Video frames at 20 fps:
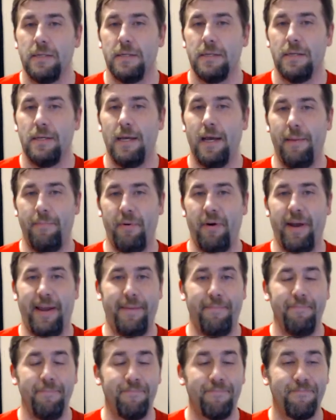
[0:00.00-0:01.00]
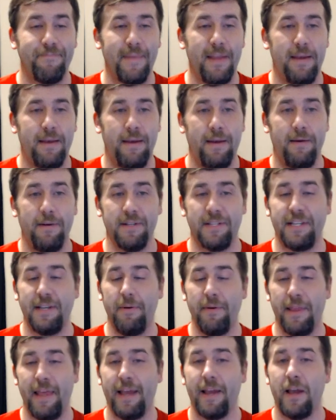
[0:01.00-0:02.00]
Oh boy. We'll
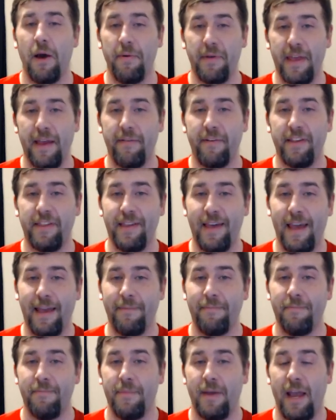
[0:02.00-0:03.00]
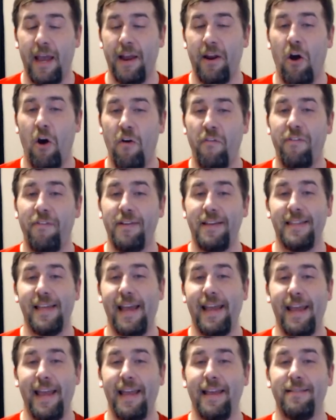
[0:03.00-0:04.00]
see where they go with everything, and hopefully
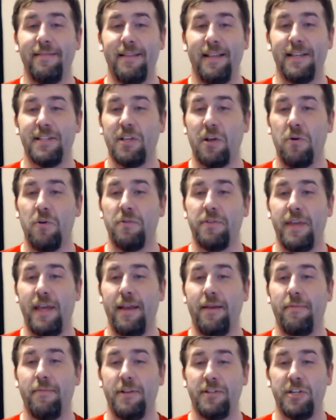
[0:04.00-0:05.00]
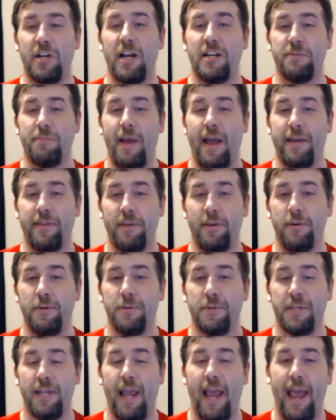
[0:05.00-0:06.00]
they end this whole thing with Josh
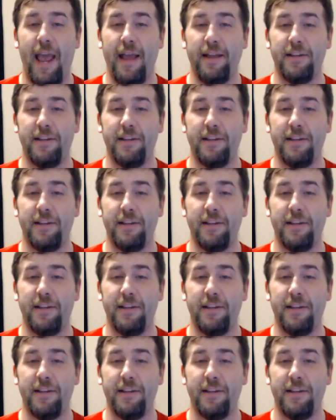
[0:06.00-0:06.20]
Matthews and